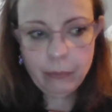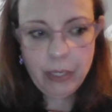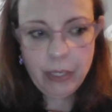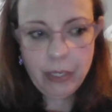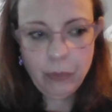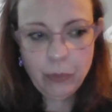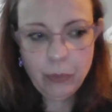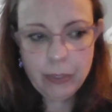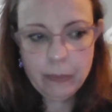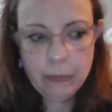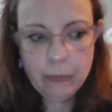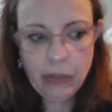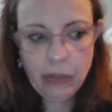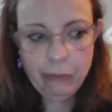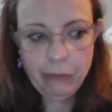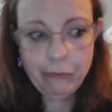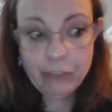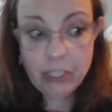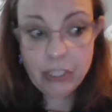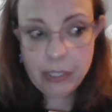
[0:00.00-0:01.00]
he was
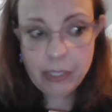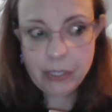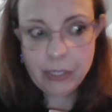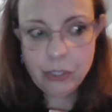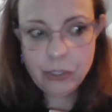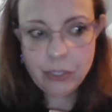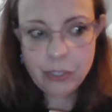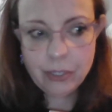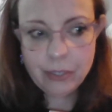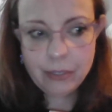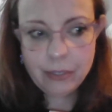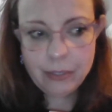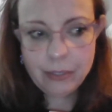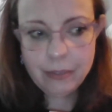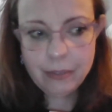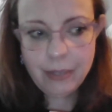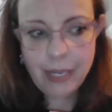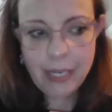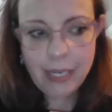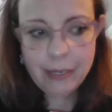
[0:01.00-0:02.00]
being
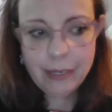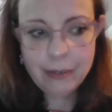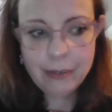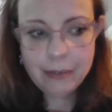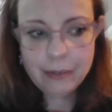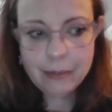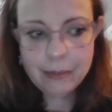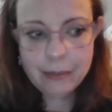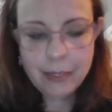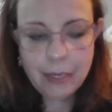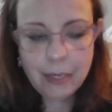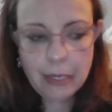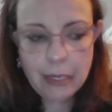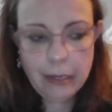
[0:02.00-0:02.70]
facetious and